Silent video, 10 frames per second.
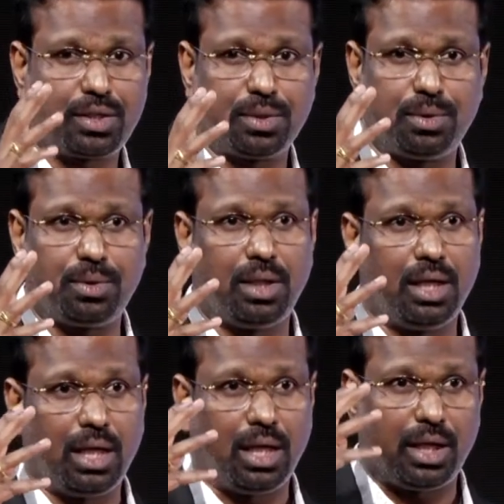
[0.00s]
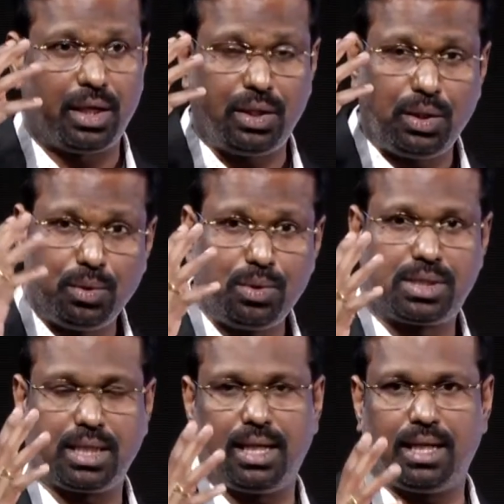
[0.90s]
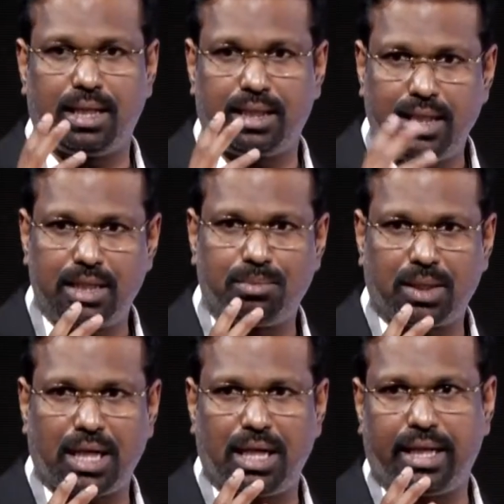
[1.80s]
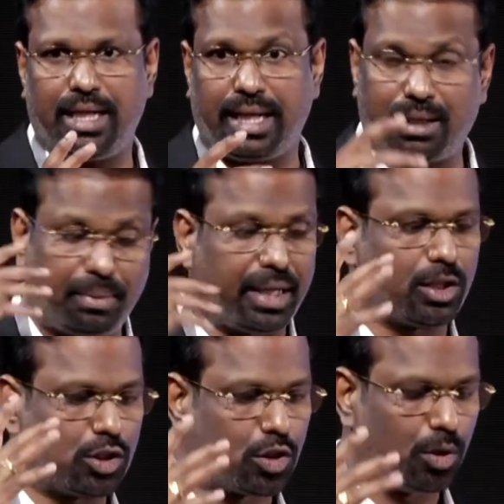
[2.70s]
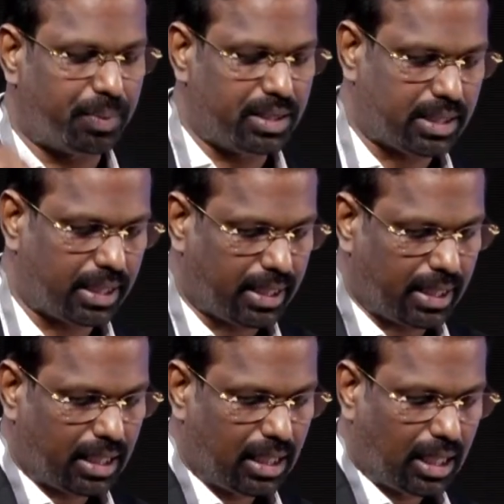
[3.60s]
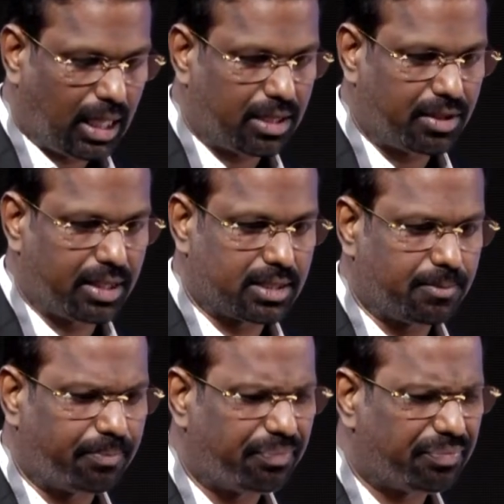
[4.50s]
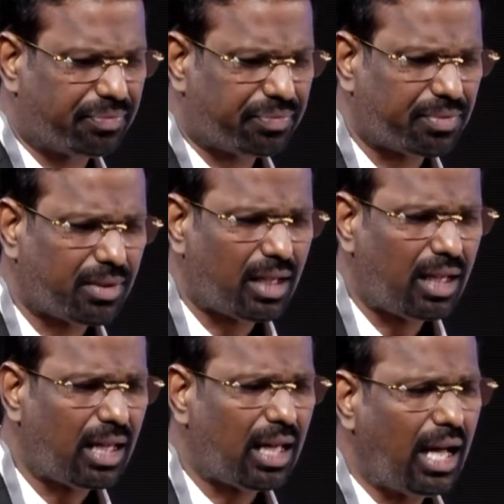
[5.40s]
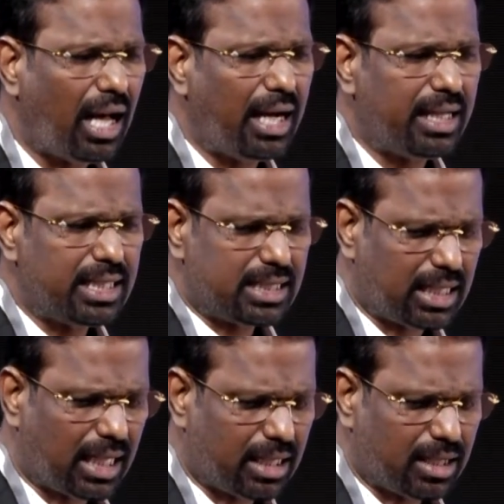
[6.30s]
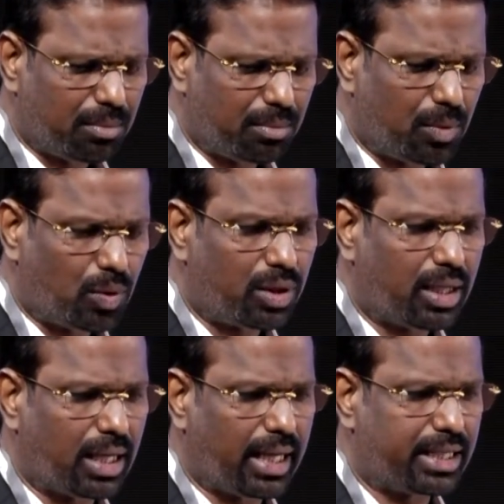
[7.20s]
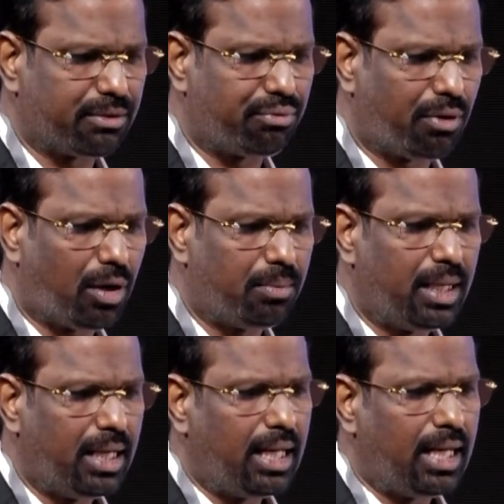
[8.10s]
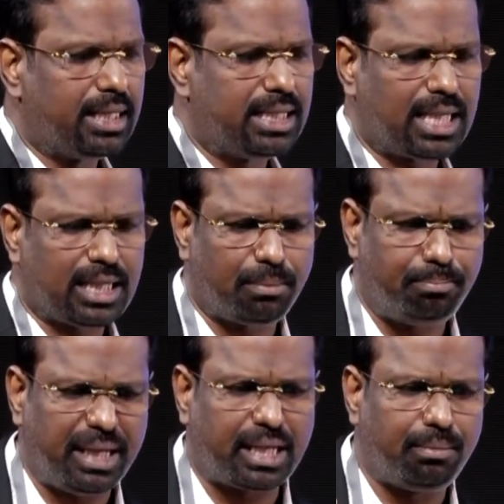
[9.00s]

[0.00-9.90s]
to use these modality like a microscope inside the arteries. And this is another mode and to form. These are the big